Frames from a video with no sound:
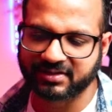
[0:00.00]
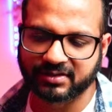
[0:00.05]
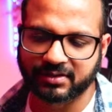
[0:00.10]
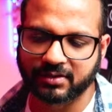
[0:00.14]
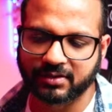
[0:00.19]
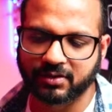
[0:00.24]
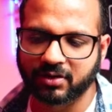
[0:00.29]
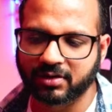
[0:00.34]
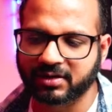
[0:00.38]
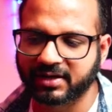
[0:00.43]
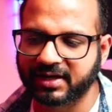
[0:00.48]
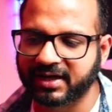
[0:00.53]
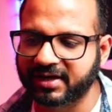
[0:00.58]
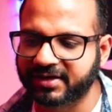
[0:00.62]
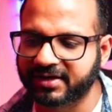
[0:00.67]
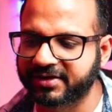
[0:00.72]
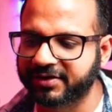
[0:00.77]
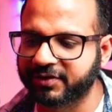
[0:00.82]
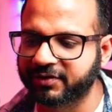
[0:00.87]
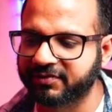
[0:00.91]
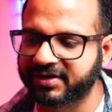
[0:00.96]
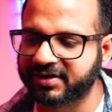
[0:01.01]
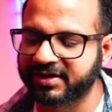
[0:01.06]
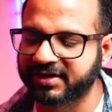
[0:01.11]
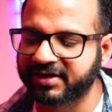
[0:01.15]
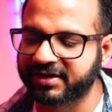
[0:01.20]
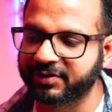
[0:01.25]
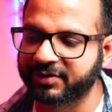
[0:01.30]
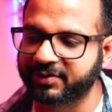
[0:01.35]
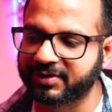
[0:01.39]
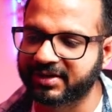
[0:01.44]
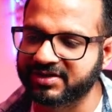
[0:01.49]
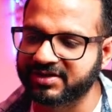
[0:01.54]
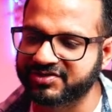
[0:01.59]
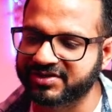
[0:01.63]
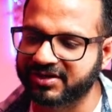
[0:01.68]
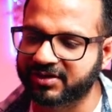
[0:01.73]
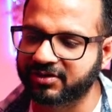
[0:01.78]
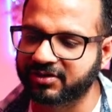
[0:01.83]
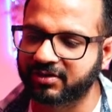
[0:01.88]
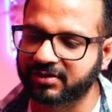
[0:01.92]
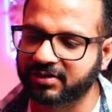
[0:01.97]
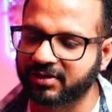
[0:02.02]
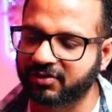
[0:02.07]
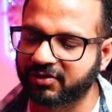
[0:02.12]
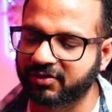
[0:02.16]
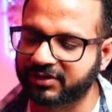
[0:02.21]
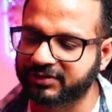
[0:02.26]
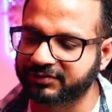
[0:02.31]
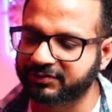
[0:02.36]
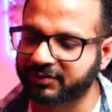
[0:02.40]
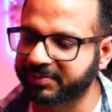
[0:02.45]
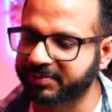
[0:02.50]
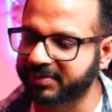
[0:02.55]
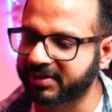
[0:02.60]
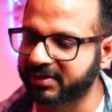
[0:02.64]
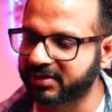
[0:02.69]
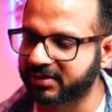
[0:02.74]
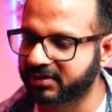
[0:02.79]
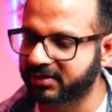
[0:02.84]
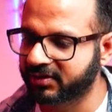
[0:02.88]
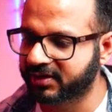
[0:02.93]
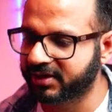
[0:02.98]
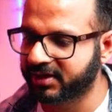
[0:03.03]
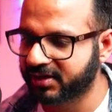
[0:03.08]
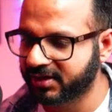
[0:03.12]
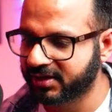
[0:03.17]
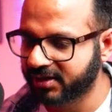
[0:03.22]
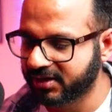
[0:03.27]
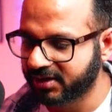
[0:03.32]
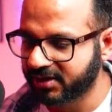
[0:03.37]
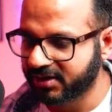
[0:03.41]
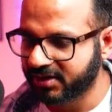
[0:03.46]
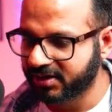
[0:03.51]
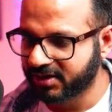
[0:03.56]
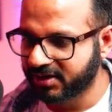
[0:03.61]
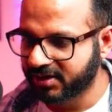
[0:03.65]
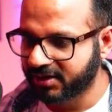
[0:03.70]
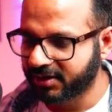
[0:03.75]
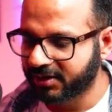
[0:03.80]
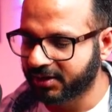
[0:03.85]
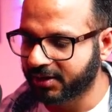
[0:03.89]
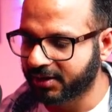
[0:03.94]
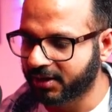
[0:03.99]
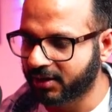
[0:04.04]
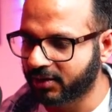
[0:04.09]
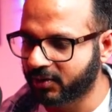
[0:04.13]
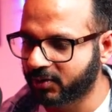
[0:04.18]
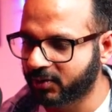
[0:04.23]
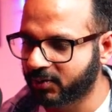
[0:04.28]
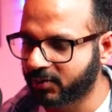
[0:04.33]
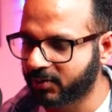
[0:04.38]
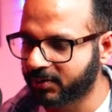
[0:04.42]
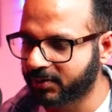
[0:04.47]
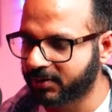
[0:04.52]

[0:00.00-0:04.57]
log directory over here. You can check all the logs from here. Okay. Now,